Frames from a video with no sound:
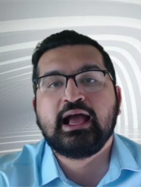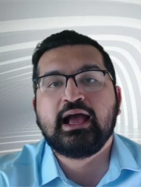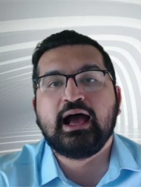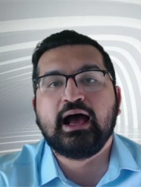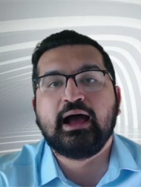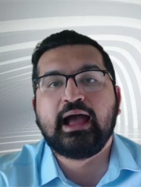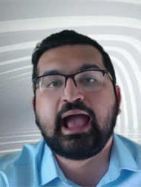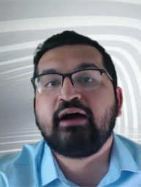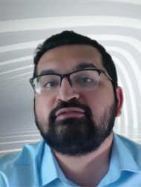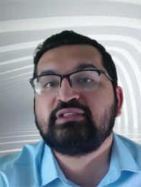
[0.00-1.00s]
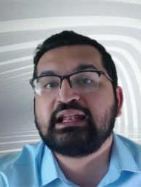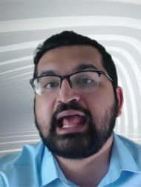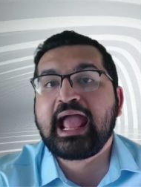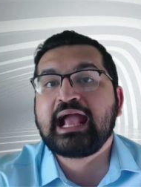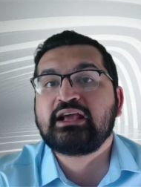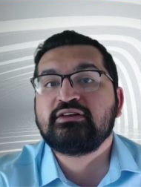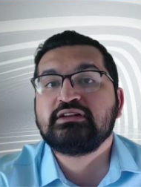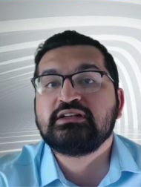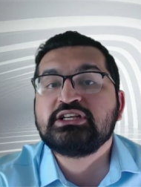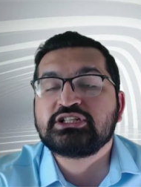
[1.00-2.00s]
uh, have that
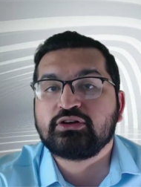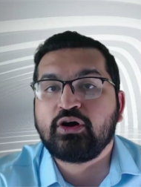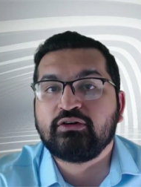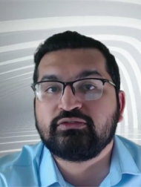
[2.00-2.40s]
accreditation of